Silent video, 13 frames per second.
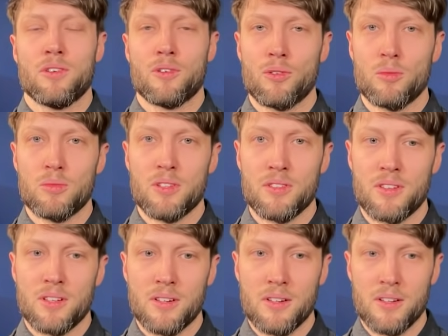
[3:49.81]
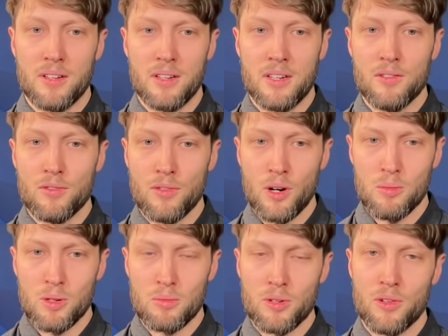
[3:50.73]
on groups is an
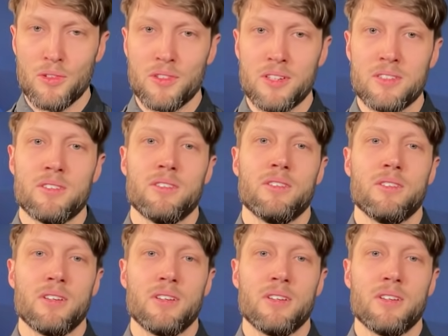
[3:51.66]
informal process.